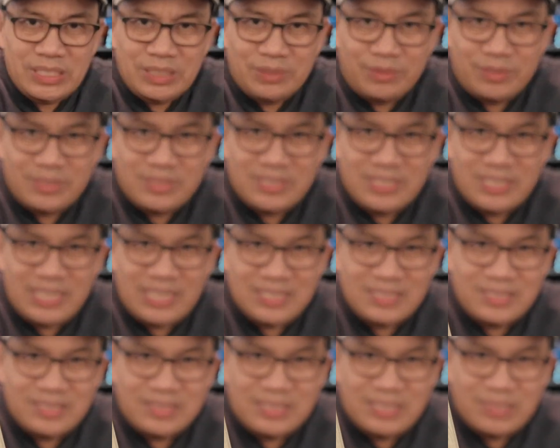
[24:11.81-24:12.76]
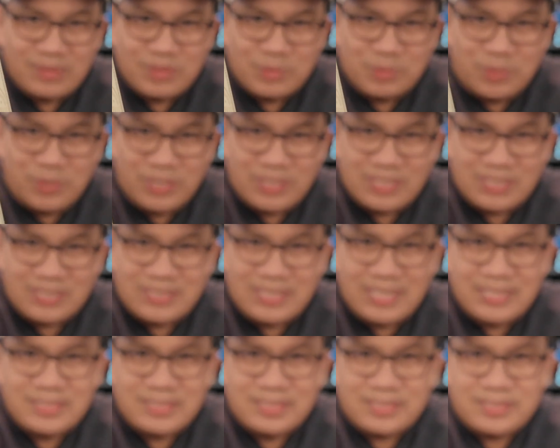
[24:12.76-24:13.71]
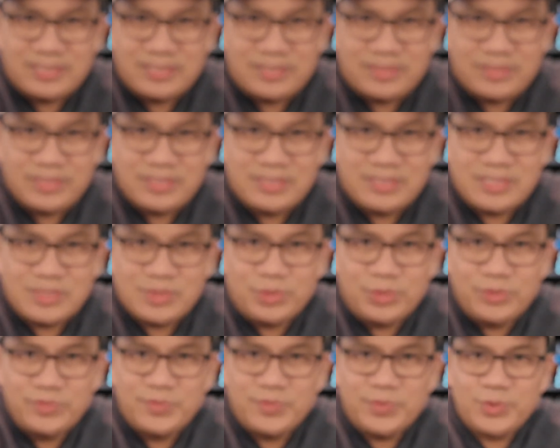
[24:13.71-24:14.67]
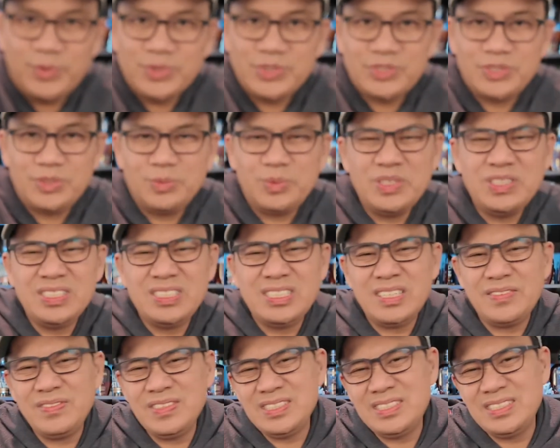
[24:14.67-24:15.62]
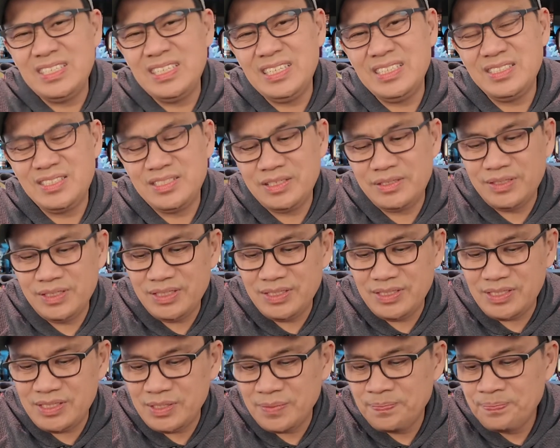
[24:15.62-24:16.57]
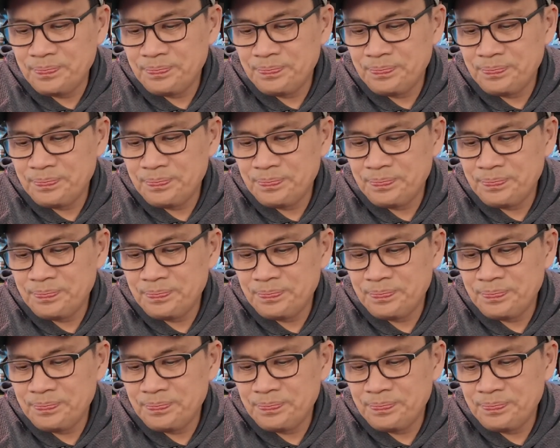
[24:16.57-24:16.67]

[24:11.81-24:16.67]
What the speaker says: It was part of the tasting series, this Old Forester 117 series.